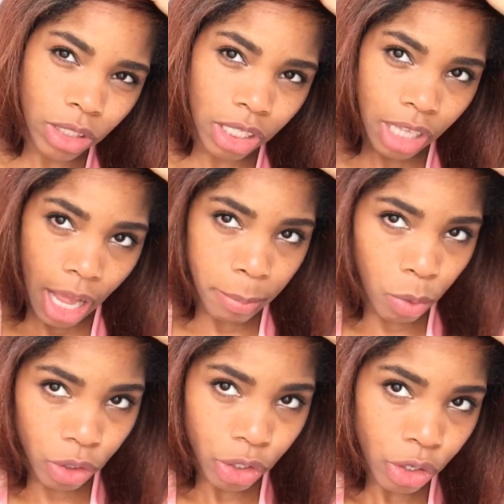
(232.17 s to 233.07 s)
a lot more
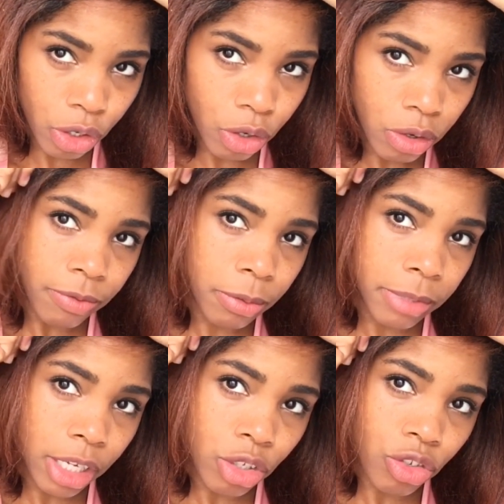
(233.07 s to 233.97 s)
curl. From there
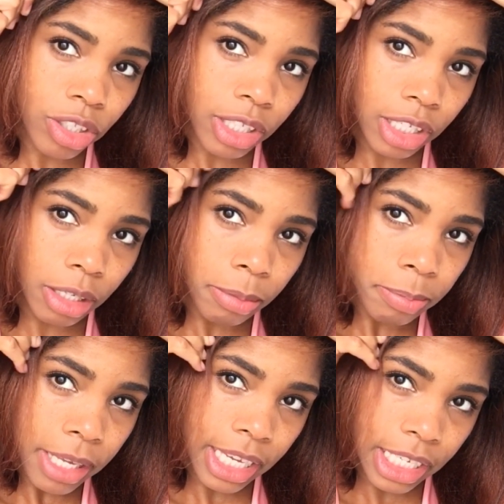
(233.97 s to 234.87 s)
you're just gonna
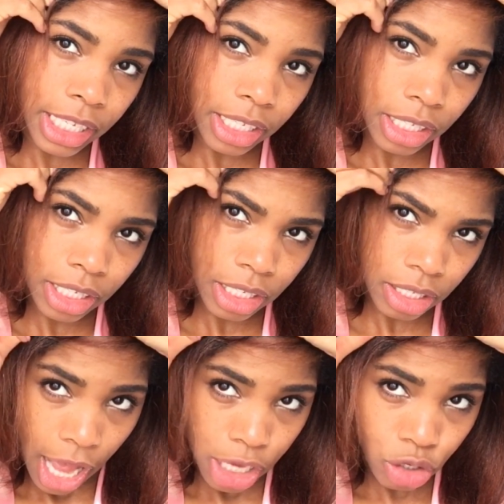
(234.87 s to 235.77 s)
pin it.
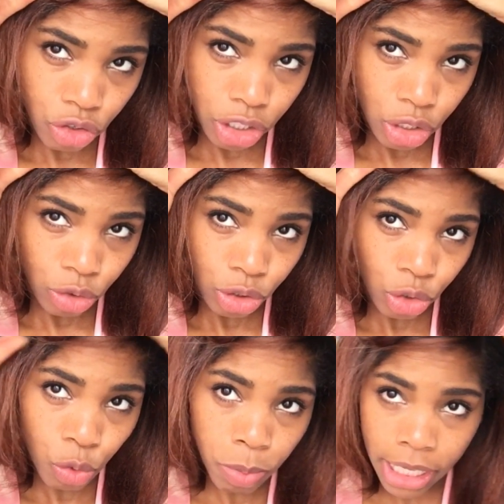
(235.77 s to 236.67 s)
I usually use 2
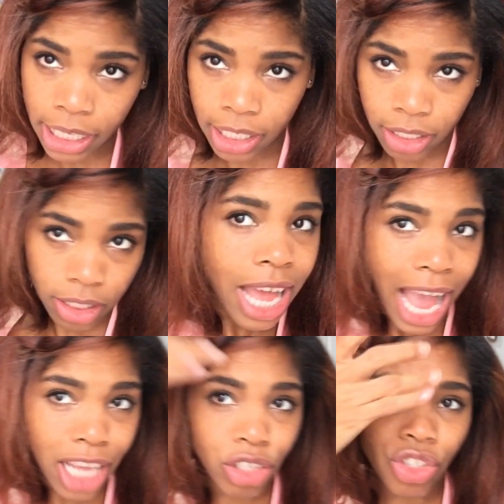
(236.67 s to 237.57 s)
pins. I
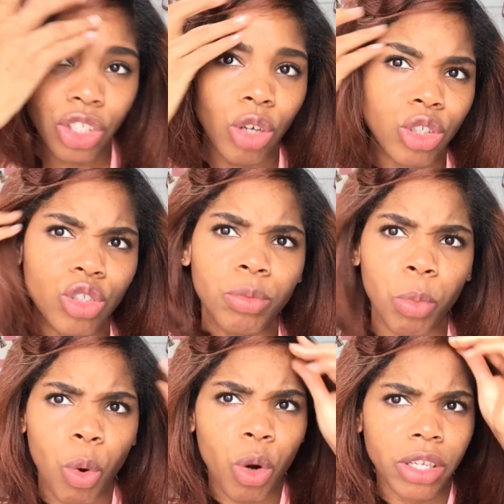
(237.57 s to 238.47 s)
usually don't use
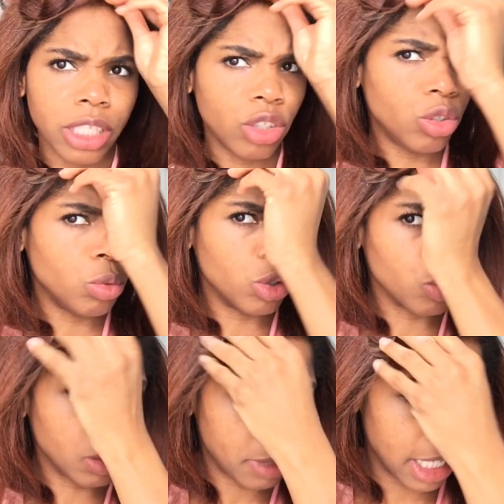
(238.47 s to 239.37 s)
more than 2 or 3
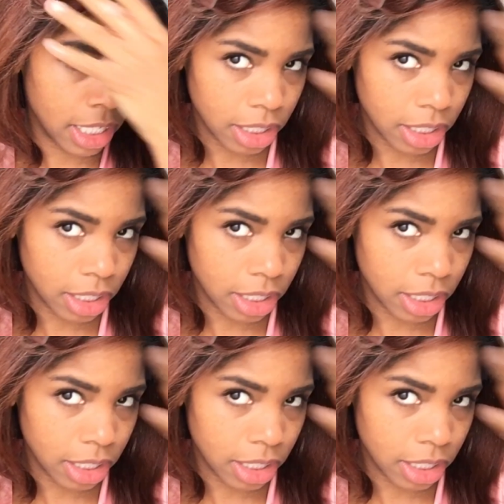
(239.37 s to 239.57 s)
pins.